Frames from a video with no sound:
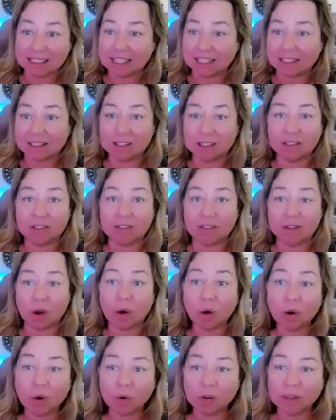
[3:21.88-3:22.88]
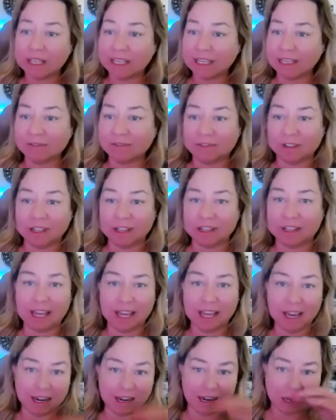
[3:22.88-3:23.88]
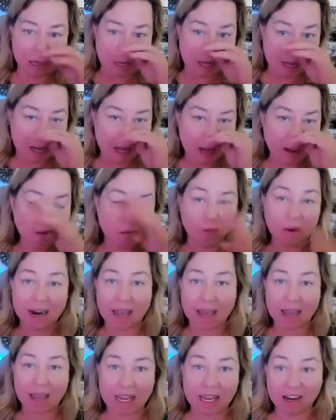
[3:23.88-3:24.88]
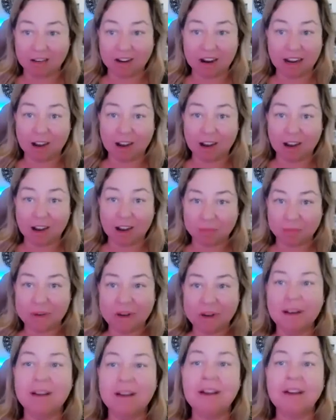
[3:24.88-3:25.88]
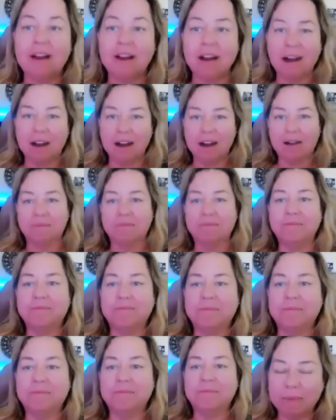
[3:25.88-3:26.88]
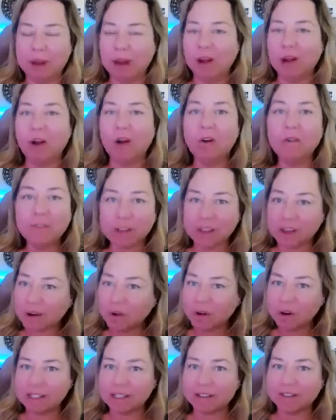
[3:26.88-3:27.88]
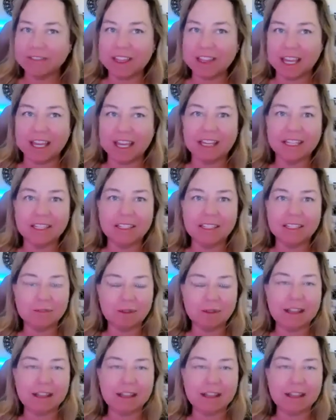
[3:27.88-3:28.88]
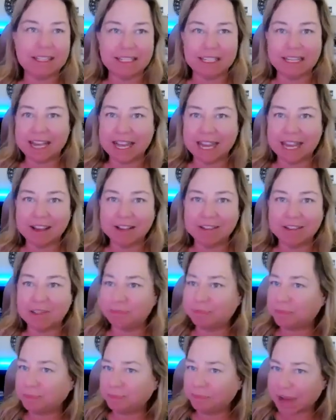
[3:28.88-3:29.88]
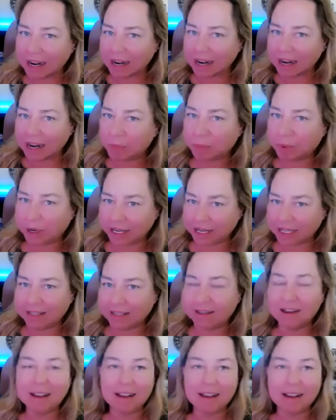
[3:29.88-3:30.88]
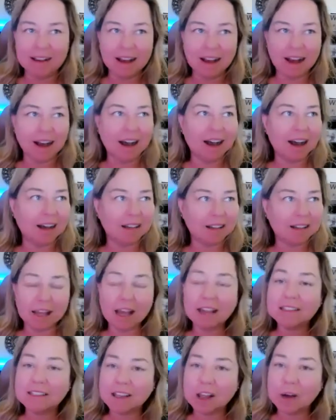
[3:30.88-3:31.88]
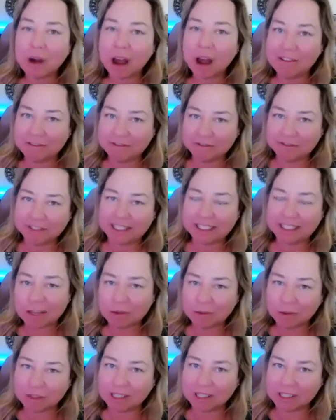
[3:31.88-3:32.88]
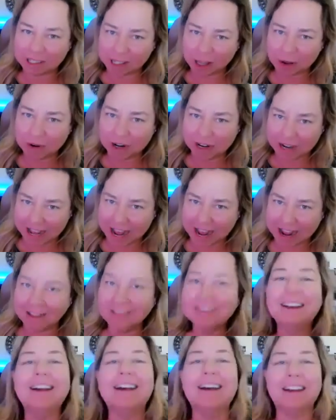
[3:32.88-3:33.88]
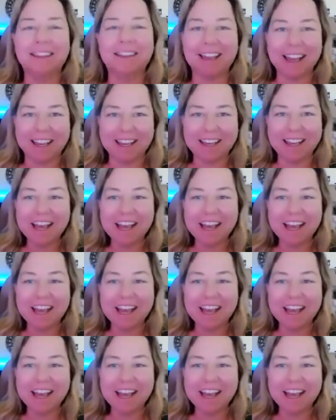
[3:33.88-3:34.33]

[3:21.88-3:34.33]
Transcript: That's totally different than when I'm here at home. But over the course of things, right? Today's kind of a pretty I've scheduled a slower day, a